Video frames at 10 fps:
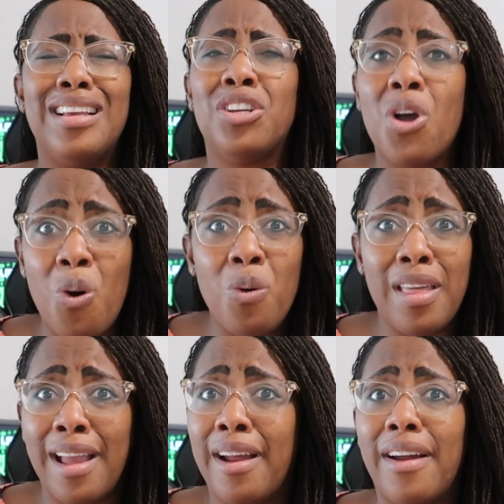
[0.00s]
Go
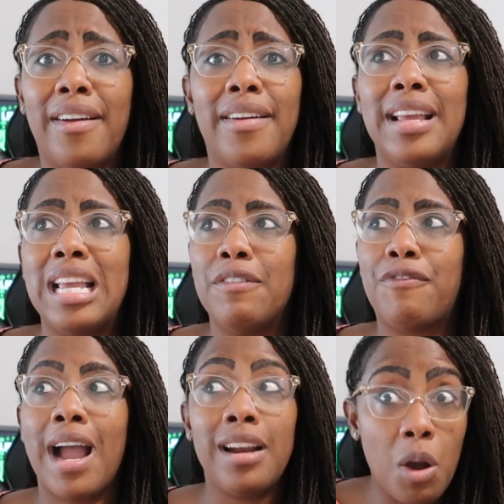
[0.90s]
there,
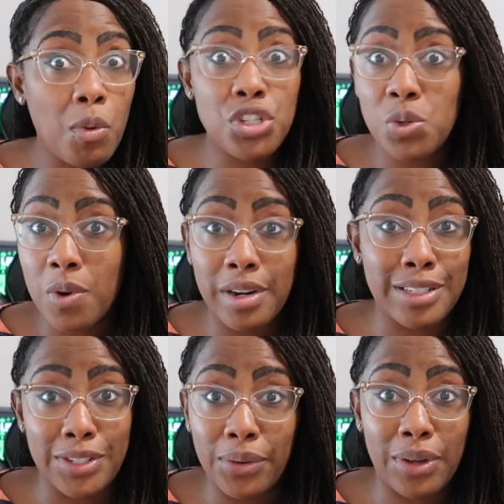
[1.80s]
find out what you want to
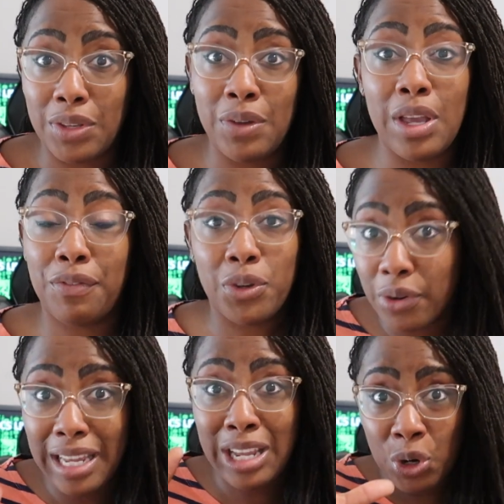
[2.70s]
do. If, you, if you're
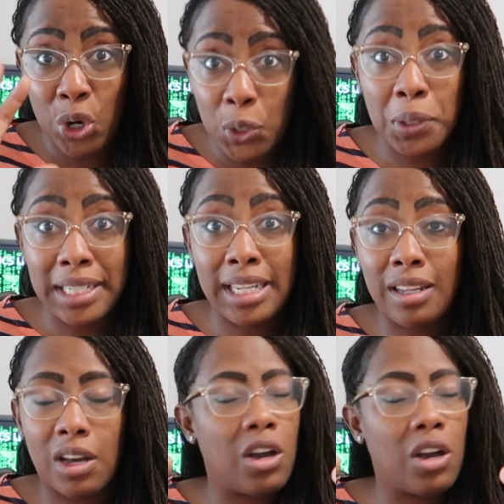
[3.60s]
here early,